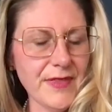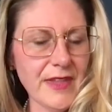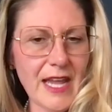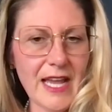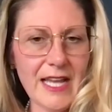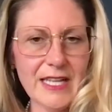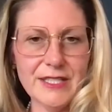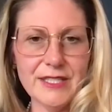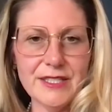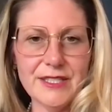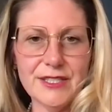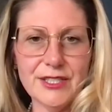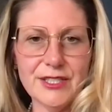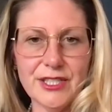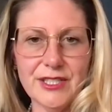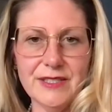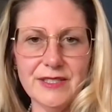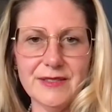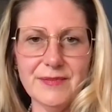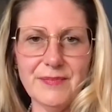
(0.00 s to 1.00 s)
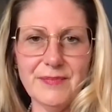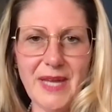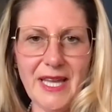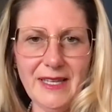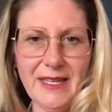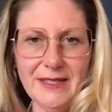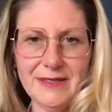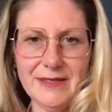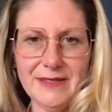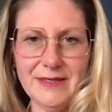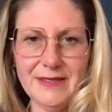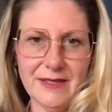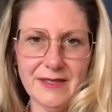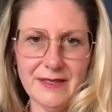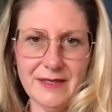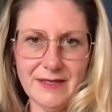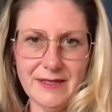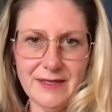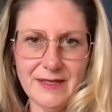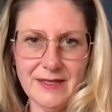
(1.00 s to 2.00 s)
and she's amazing.
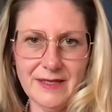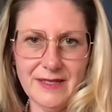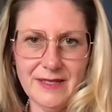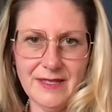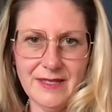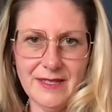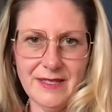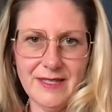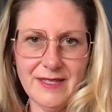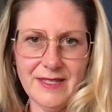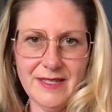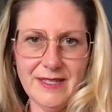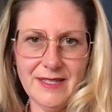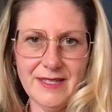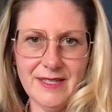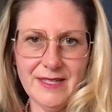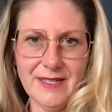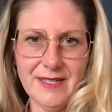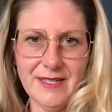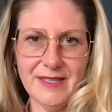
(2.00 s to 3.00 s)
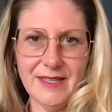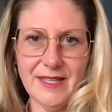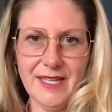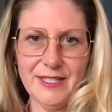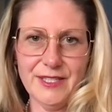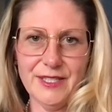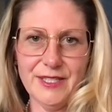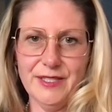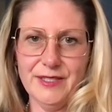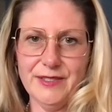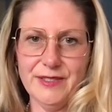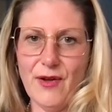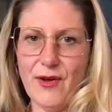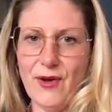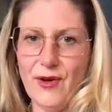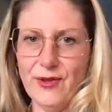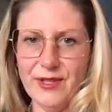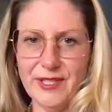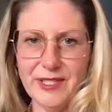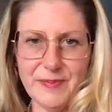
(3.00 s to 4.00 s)
Like, she's
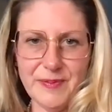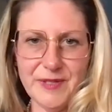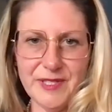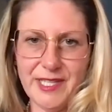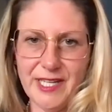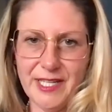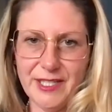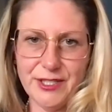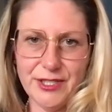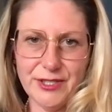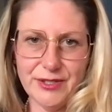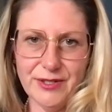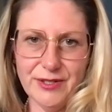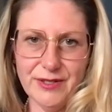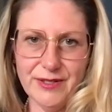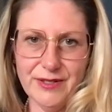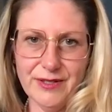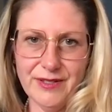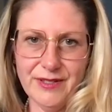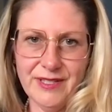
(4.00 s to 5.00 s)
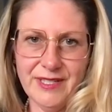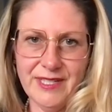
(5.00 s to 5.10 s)
all this potential,